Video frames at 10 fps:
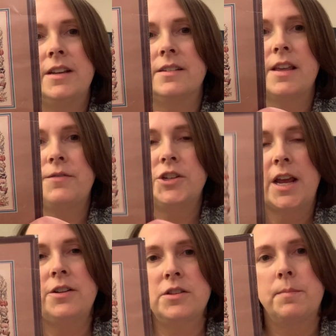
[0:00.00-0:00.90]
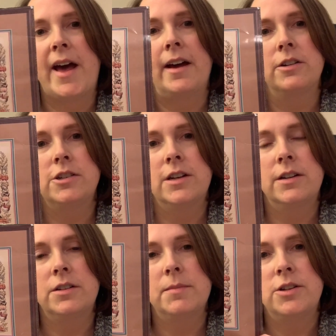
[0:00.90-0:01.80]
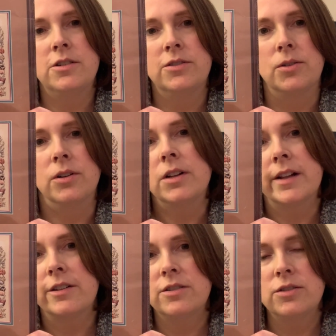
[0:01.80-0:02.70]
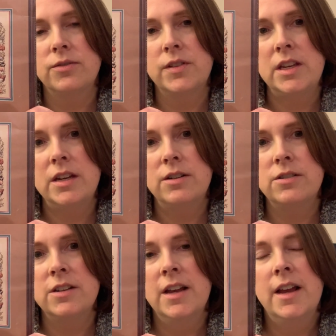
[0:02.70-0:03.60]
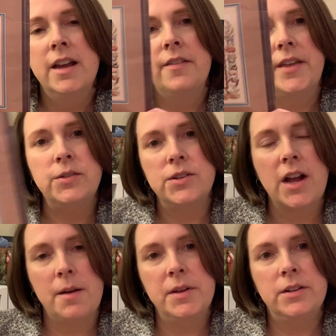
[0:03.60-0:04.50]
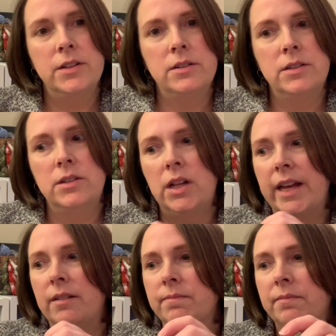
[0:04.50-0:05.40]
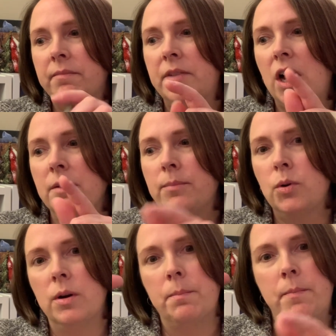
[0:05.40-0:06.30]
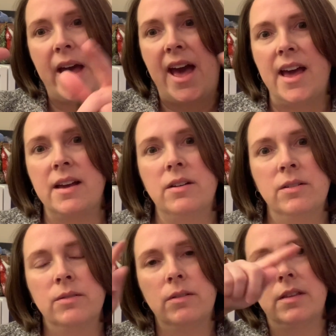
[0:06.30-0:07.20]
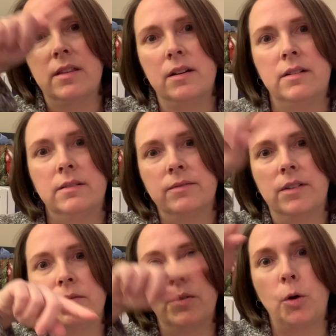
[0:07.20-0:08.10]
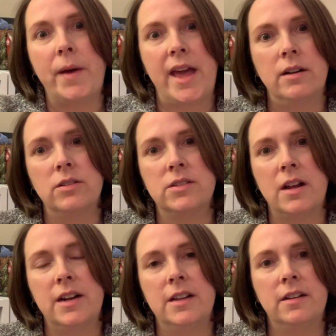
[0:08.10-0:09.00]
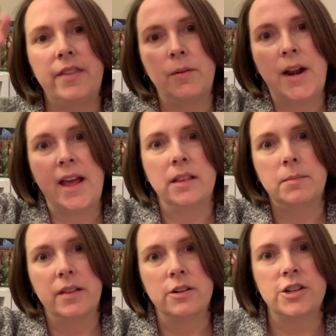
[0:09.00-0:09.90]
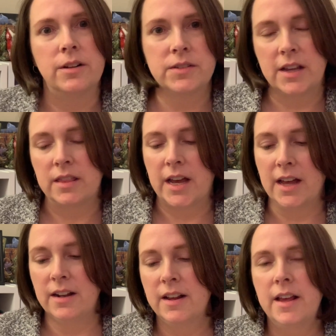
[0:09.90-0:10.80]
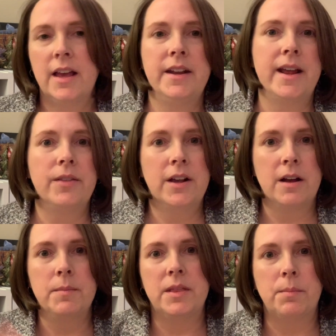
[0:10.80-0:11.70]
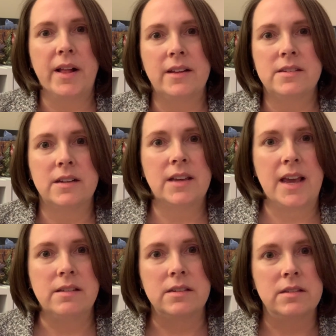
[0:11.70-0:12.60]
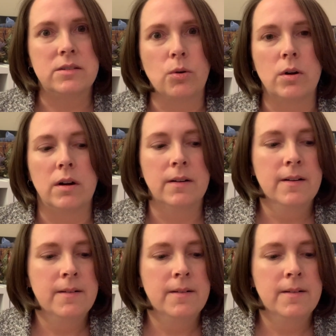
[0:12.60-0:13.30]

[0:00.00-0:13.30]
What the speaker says: is they've changed the packaging on Dimensions Gold collections over the years. They used to come in a little like cardboard bag with little rope handles on it, and they would hang them on the shelves like that. And now they come in the plastic cases, or